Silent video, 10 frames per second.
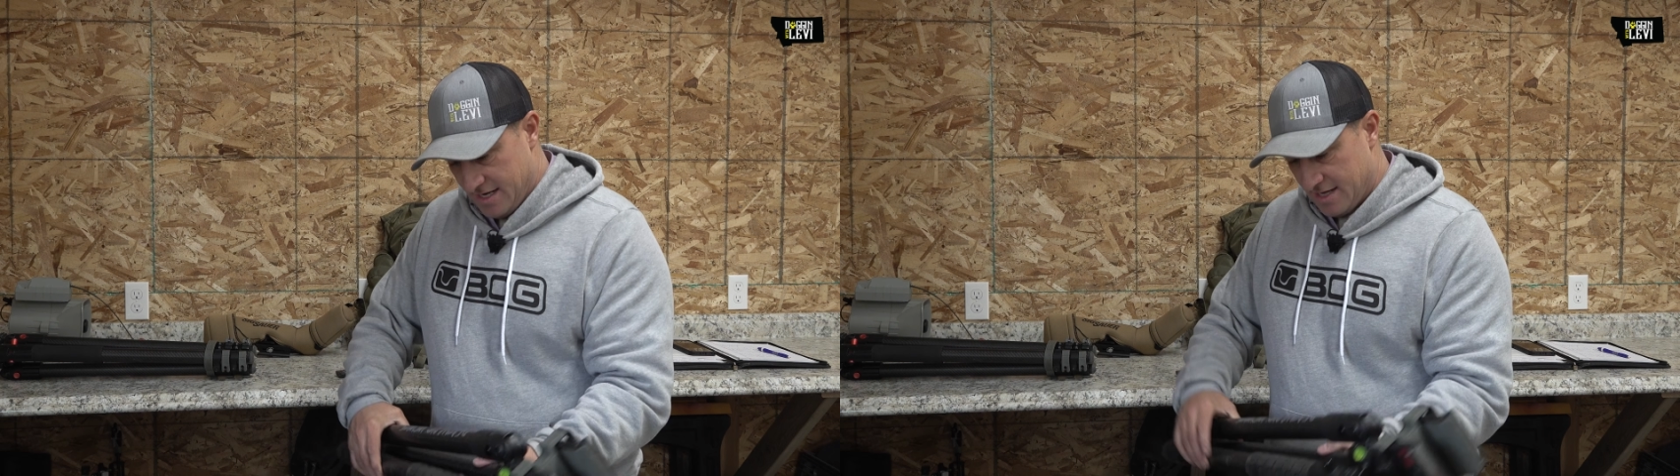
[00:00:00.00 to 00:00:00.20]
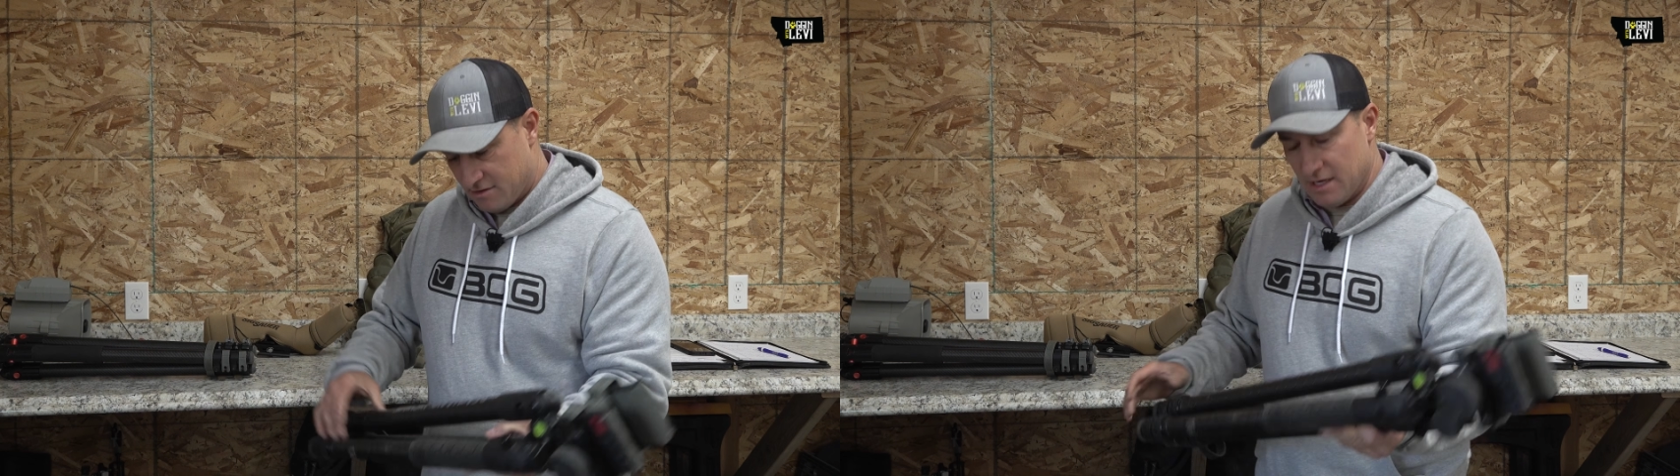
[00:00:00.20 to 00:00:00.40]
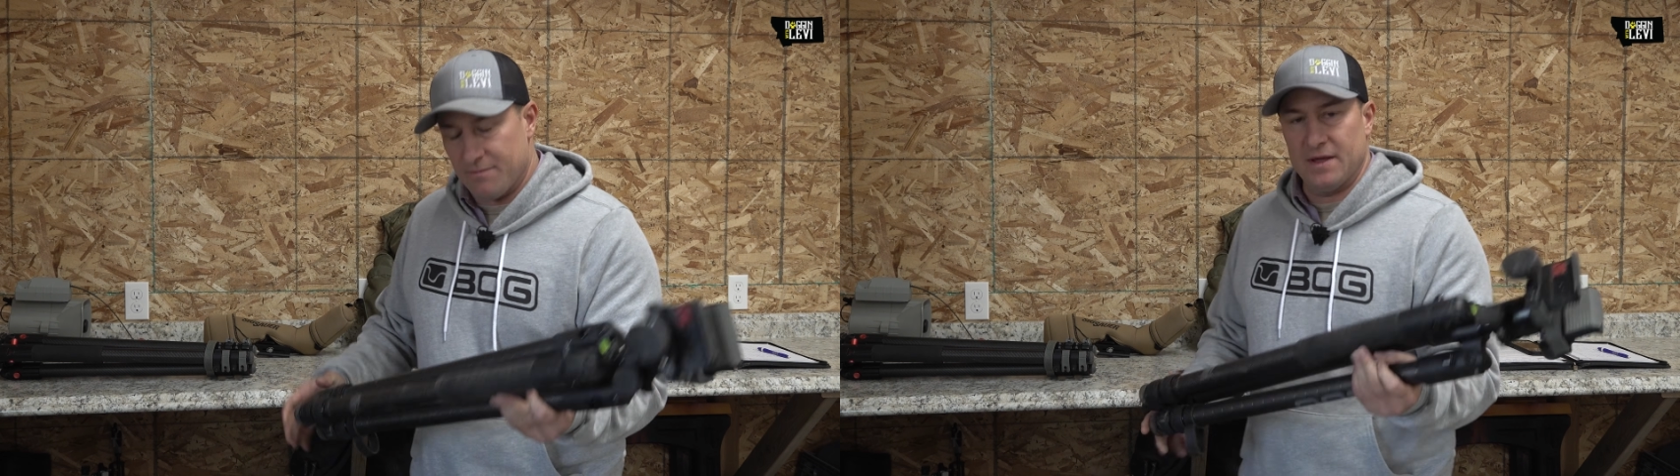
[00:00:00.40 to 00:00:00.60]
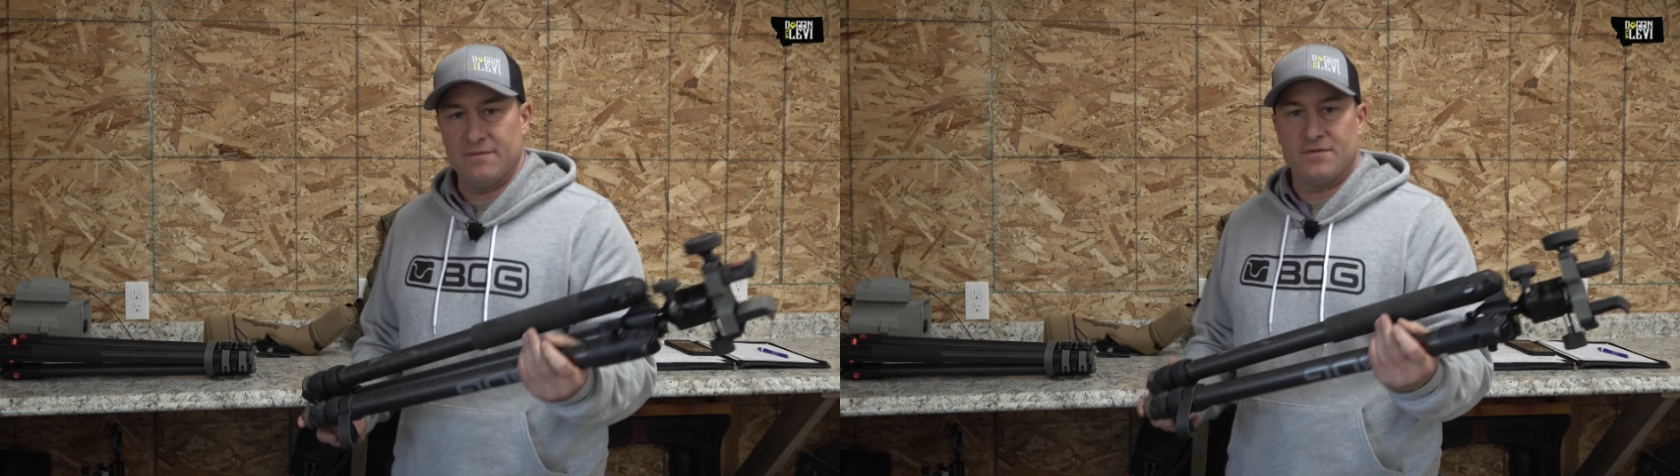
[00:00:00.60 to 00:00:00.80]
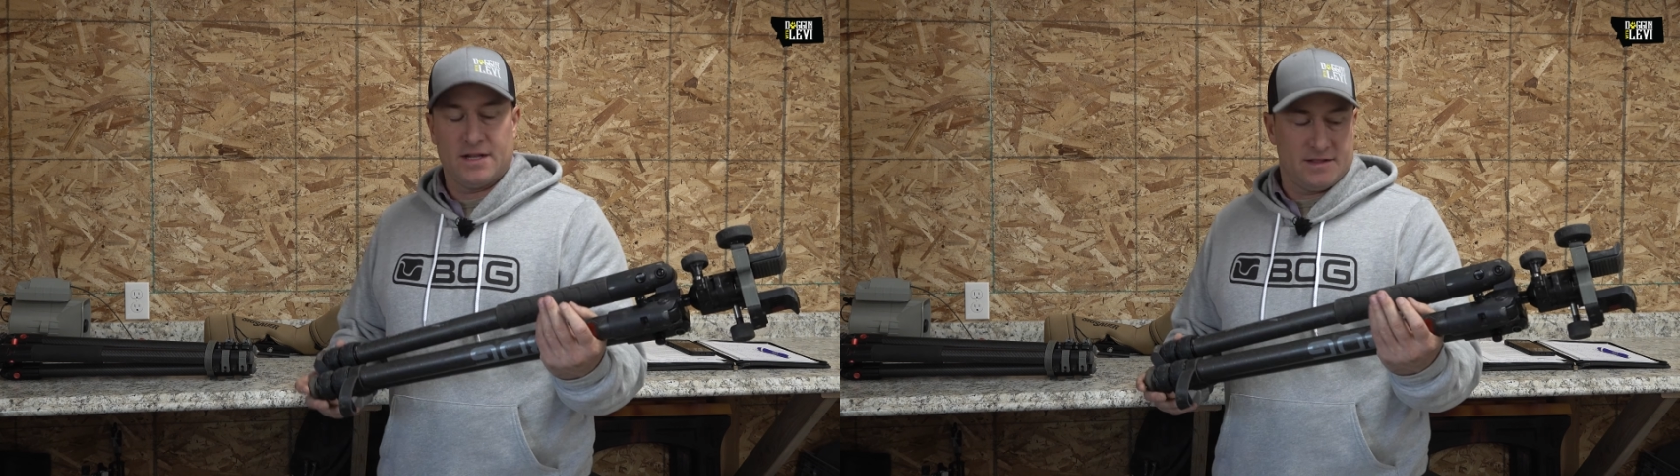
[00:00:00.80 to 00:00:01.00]
Deathgrip
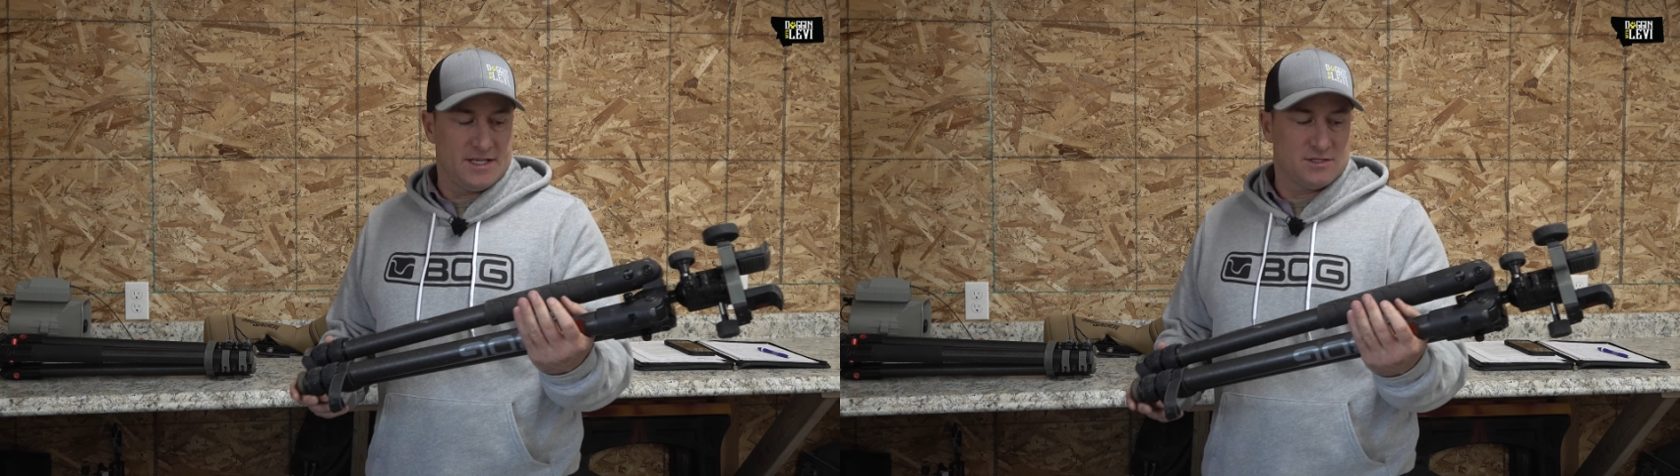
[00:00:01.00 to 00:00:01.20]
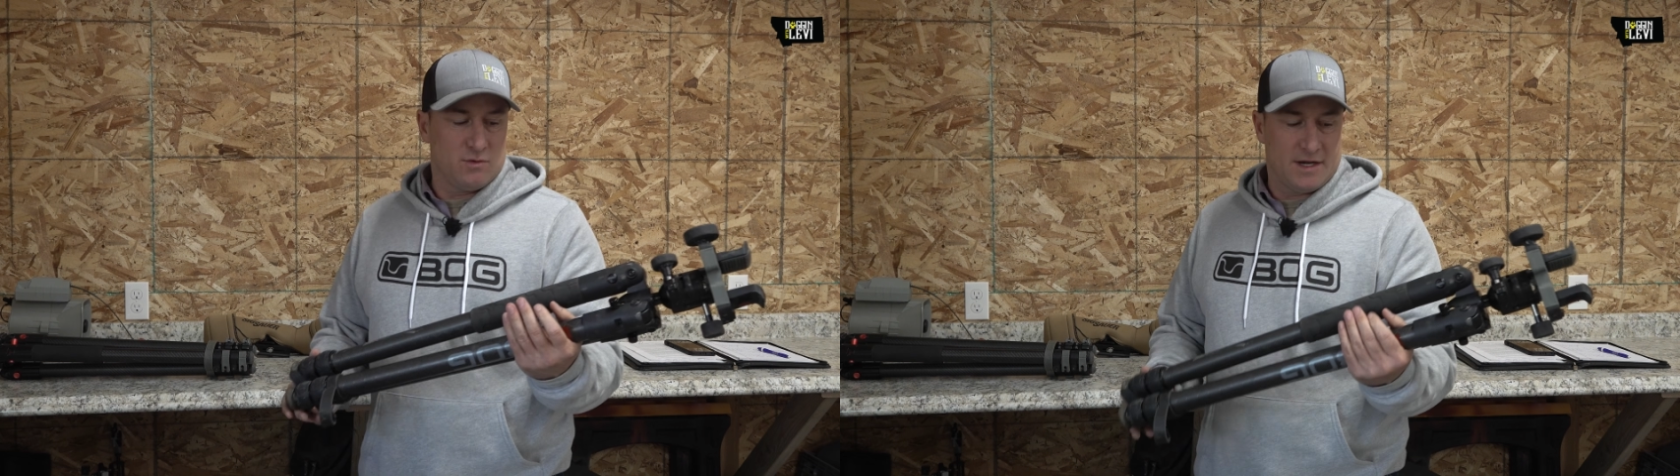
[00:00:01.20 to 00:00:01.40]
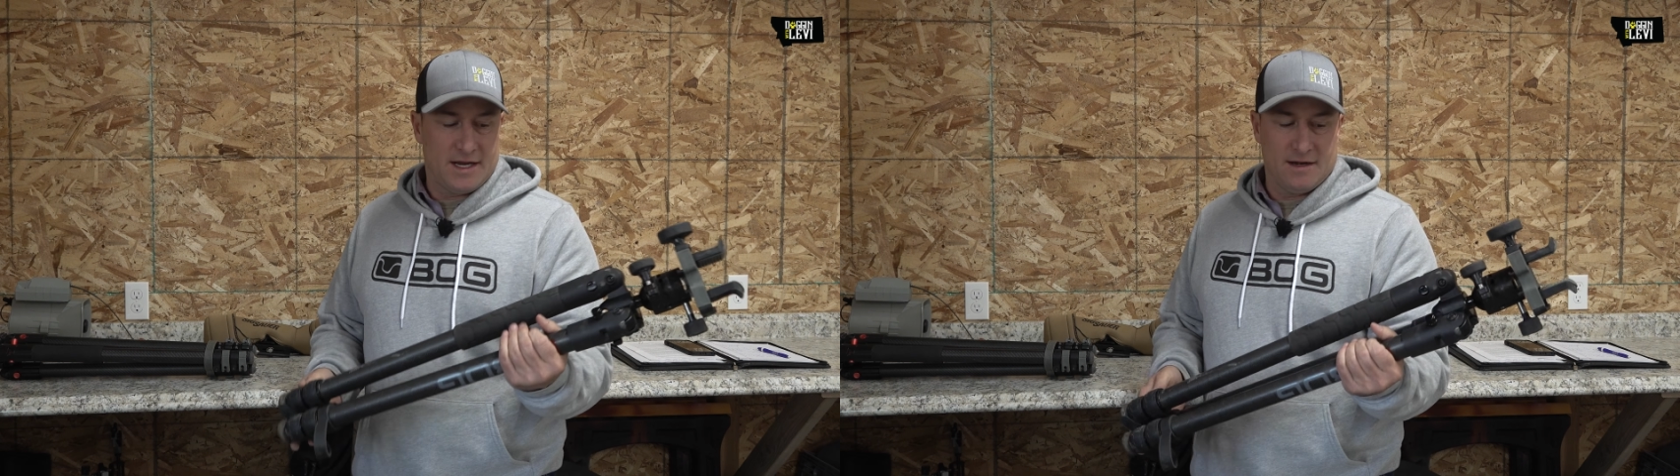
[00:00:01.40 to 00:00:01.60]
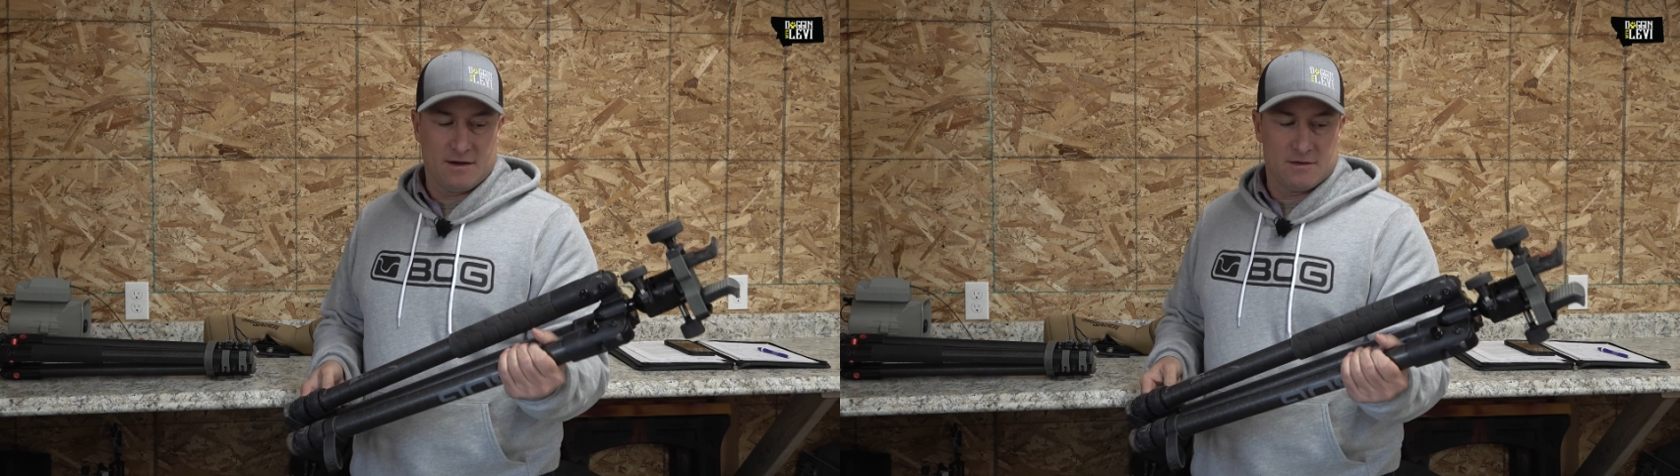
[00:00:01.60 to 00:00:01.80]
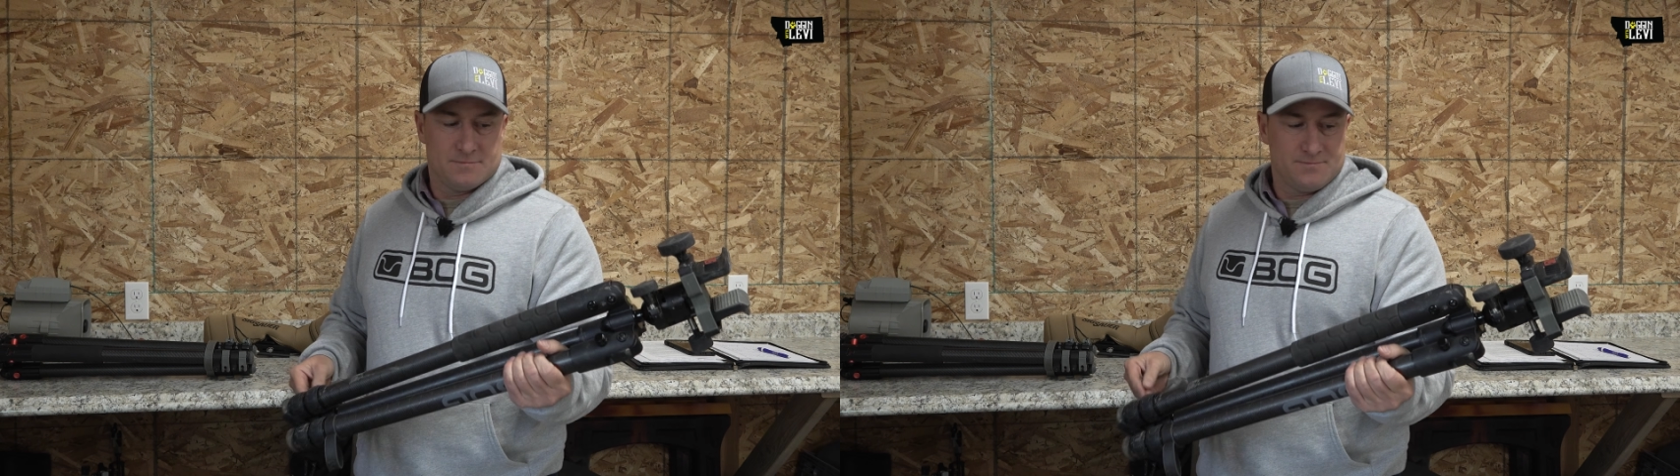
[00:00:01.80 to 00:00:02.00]
Infinite, this one
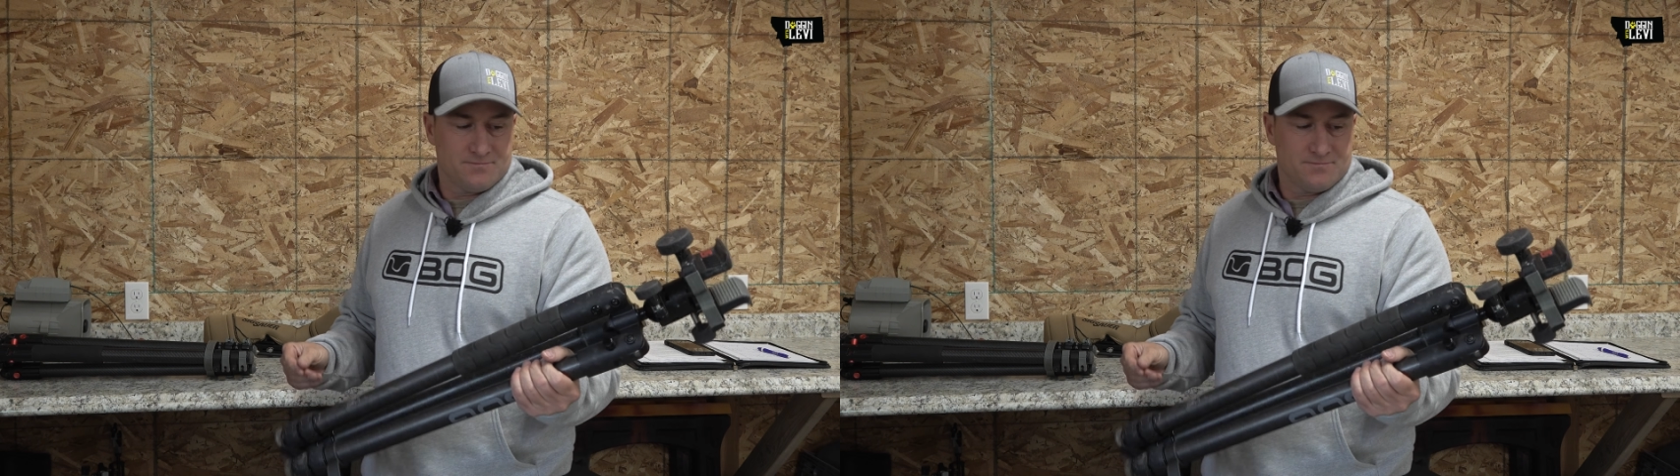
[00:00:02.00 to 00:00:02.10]
here,